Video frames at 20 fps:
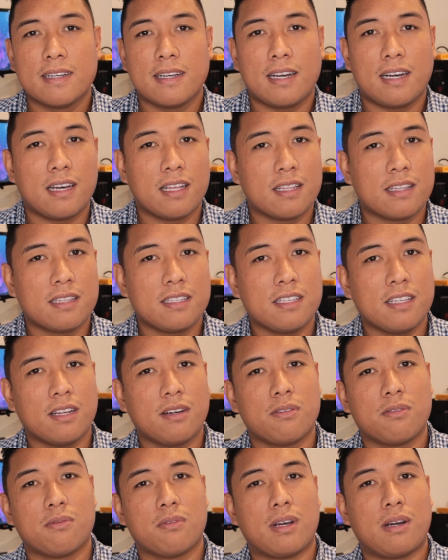
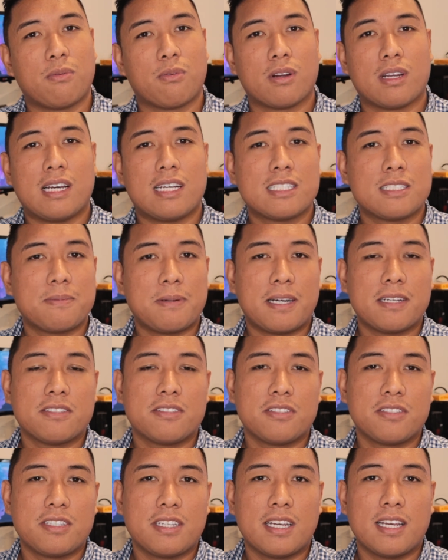We're not
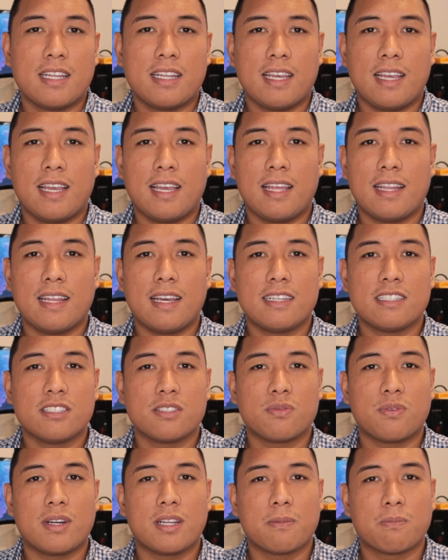sponsored yet, and I
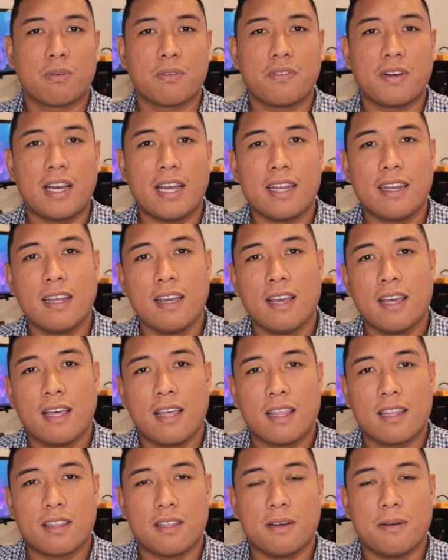just want to provide
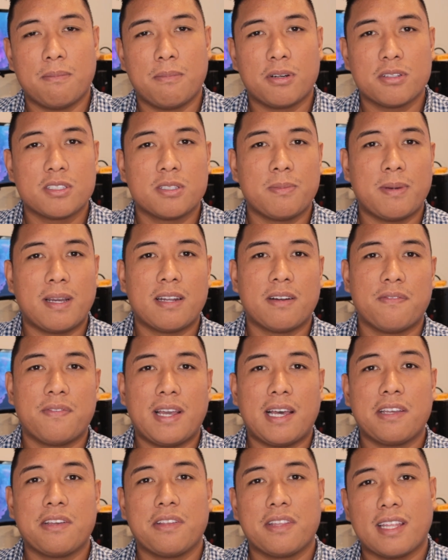the most amount of
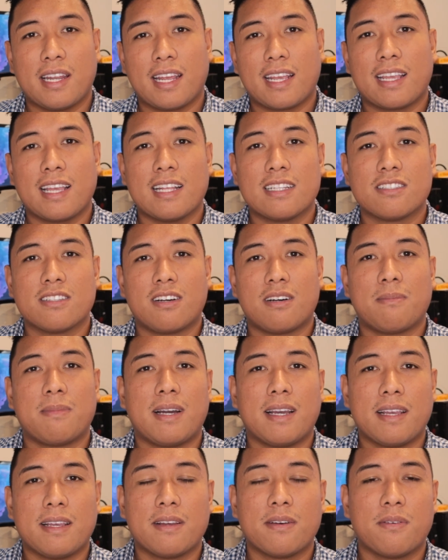value that I can to all
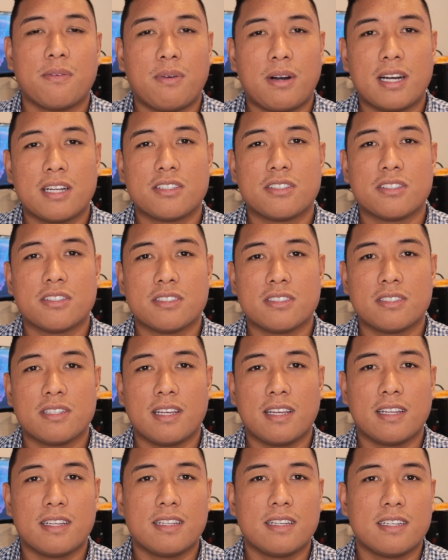my watchers
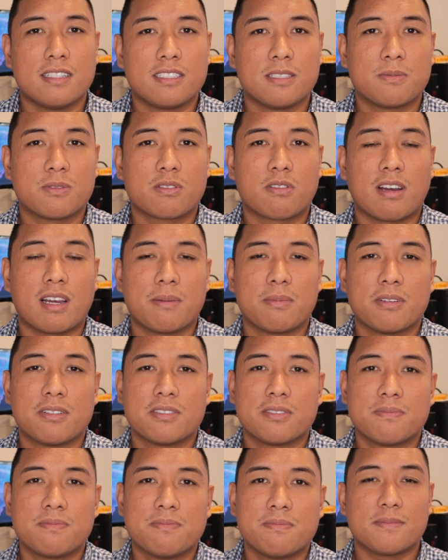and
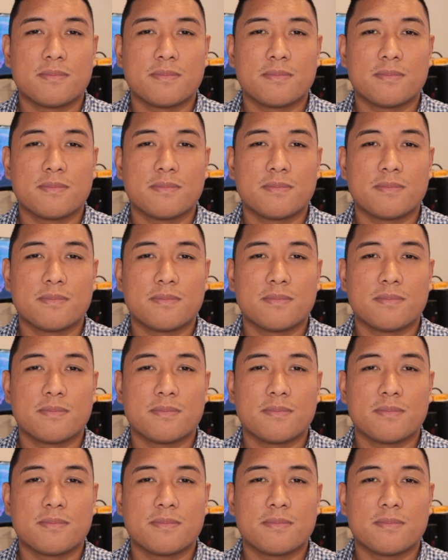subscribers.